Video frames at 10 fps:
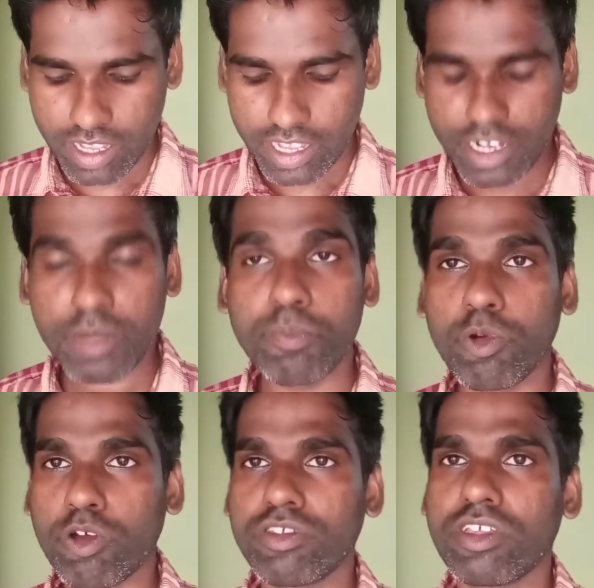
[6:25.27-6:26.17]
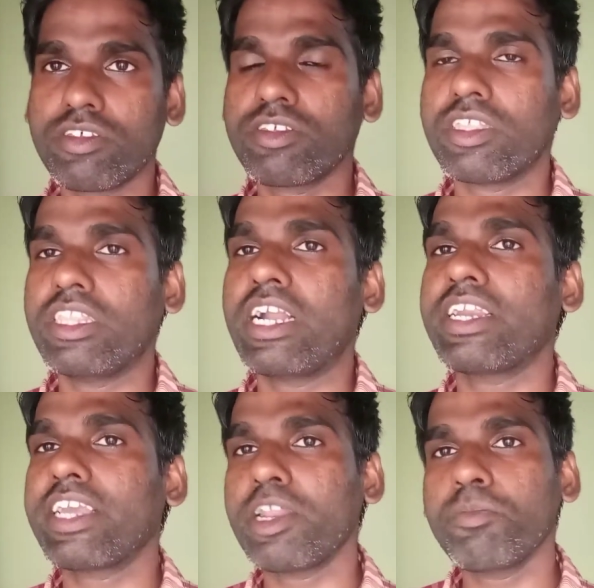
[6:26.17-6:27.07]
any process
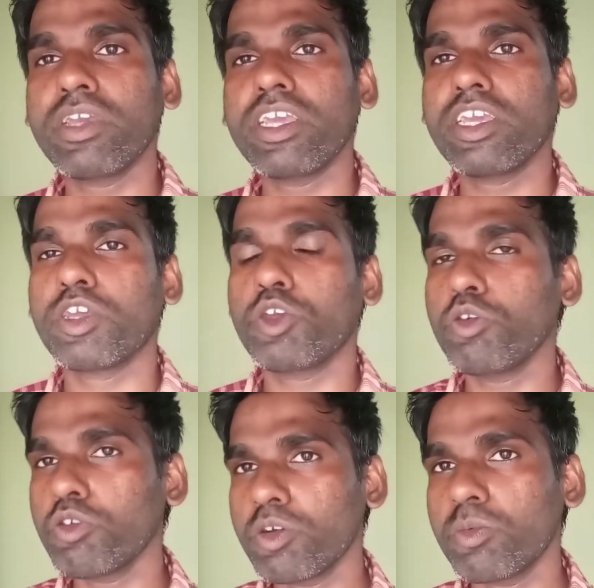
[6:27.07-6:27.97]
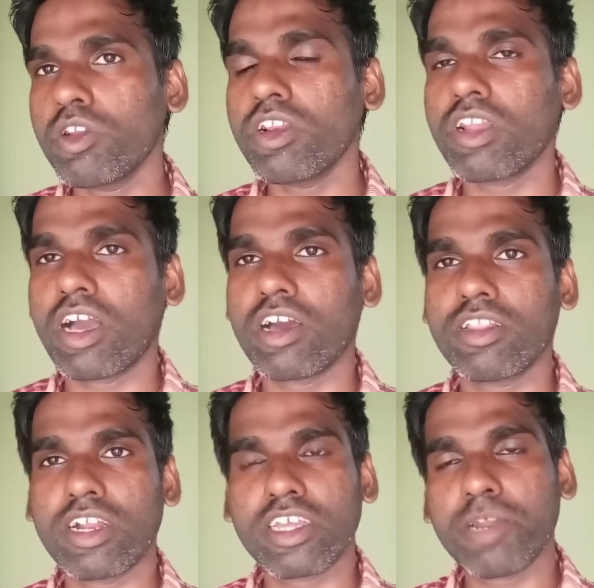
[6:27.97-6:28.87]
that can be curable,
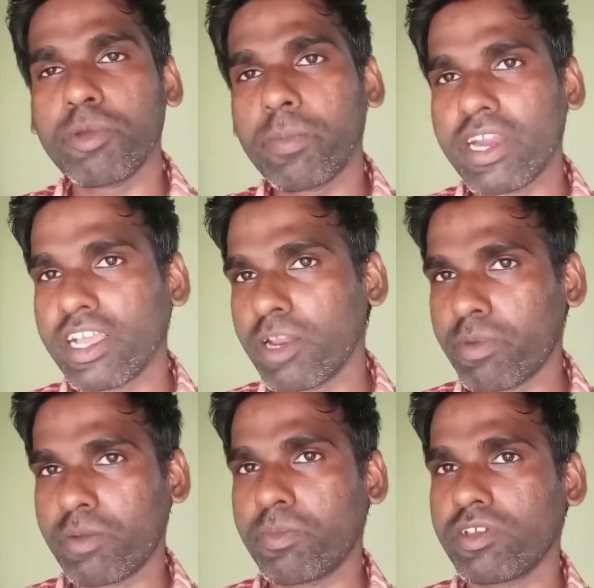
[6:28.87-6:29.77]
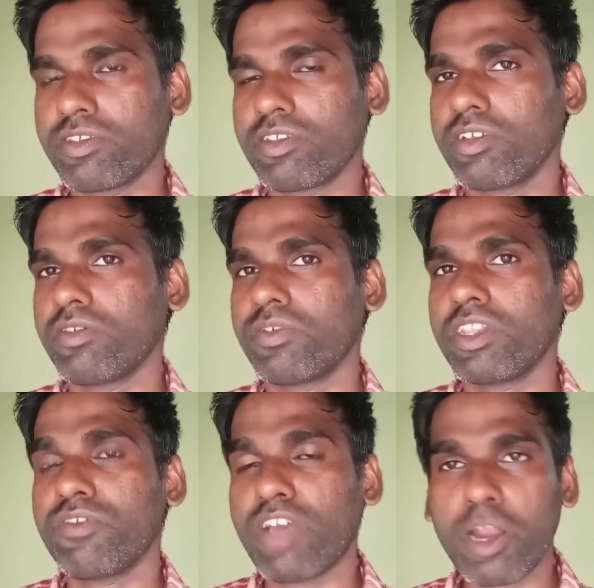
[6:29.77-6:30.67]
that can be medical purpose for
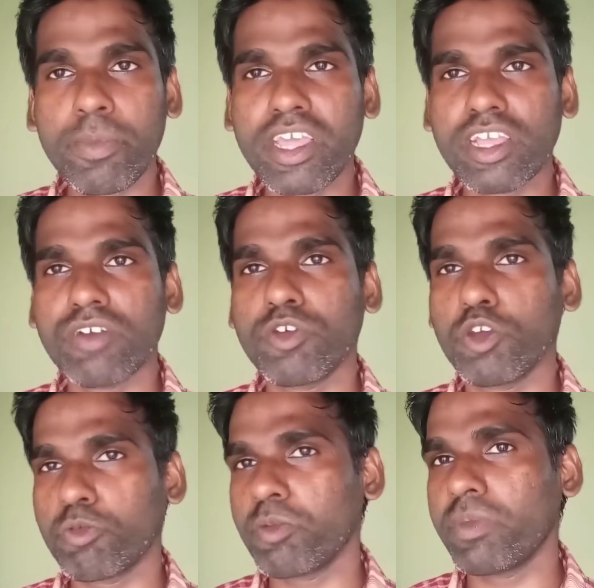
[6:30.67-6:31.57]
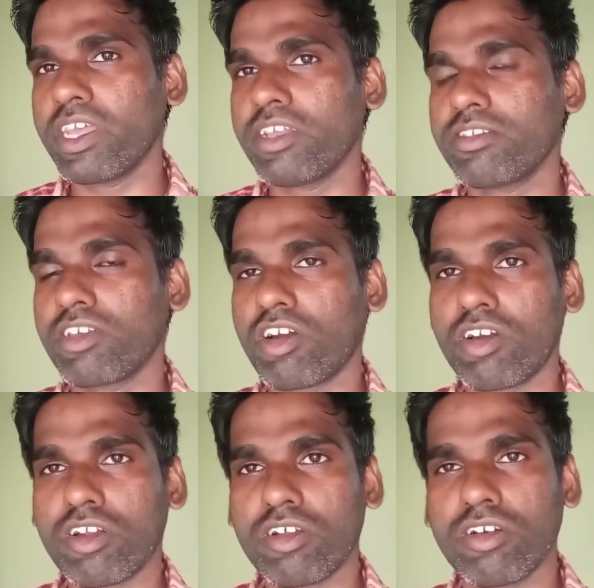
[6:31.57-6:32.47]
the well-being of human beings
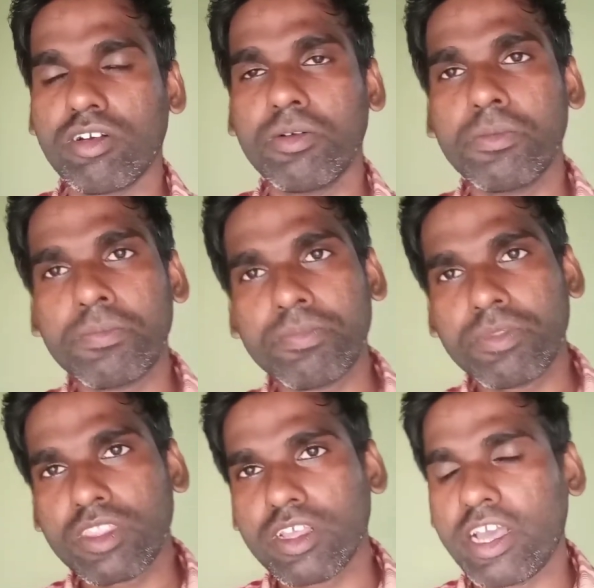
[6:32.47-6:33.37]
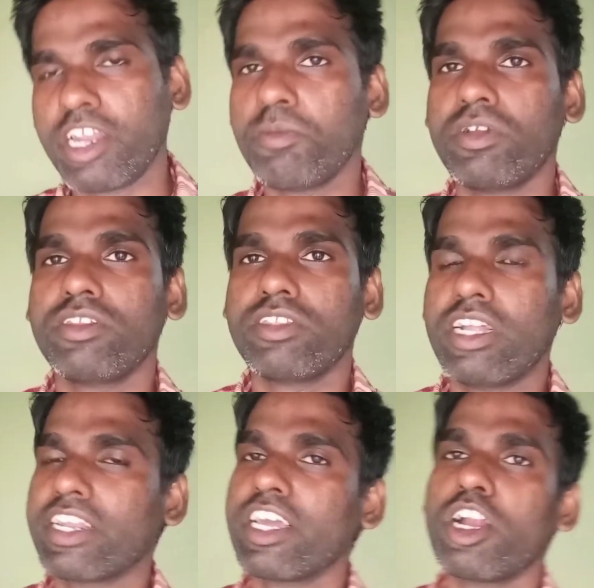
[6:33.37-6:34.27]
or animals,
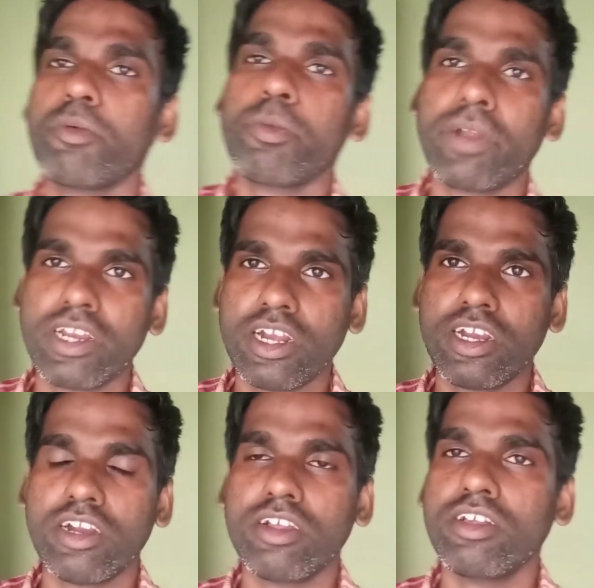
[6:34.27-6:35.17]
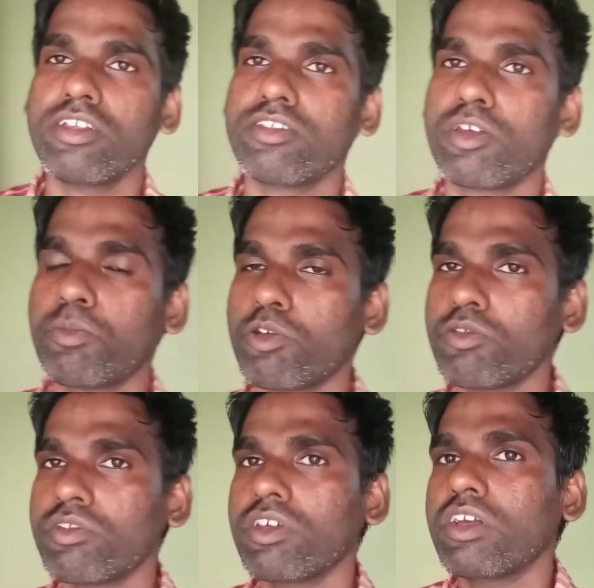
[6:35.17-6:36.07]
that cannot be patented.
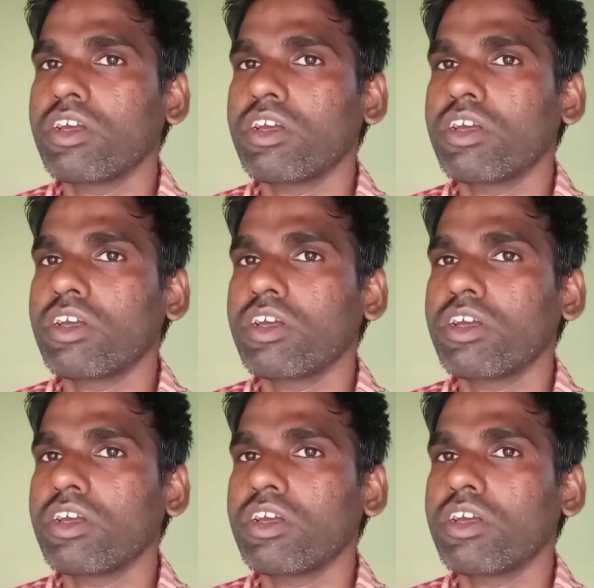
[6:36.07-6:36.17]
Suppose